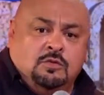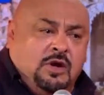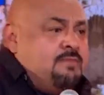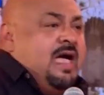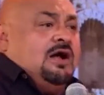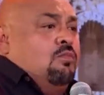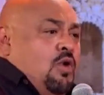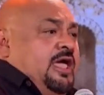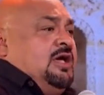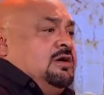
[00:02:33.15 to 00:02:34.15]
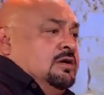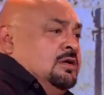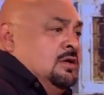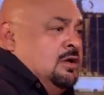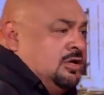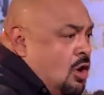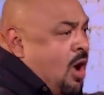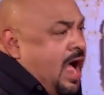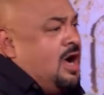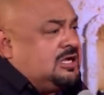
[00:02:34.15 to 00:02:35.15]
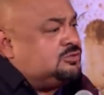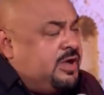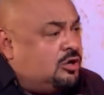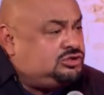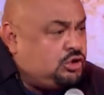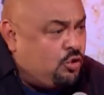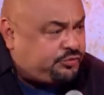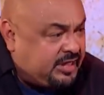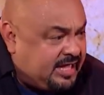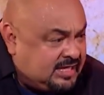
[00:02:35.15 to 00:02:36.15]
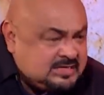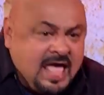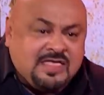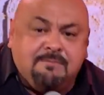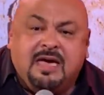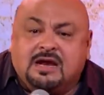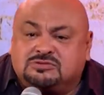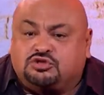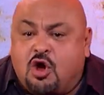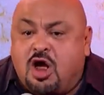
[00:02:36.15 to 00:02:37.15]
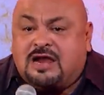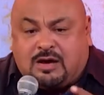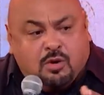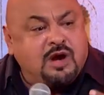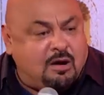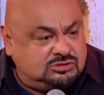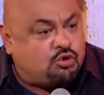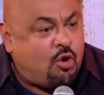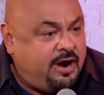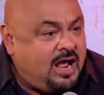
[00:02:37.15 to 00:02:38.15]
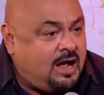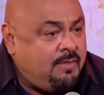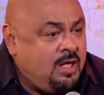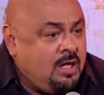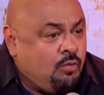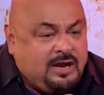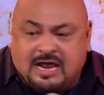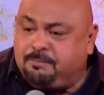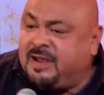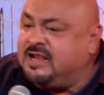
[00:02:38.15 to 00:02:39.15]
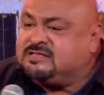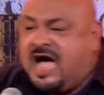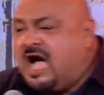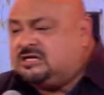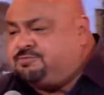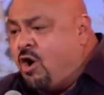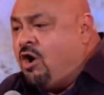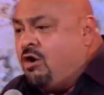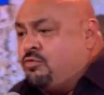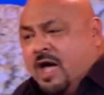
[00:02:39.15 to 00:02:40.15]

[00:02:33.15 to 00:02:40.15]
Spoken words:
We made them weak. You know how? Because we don't do things that made them strong like when I was growing up. We let them play dodgeball.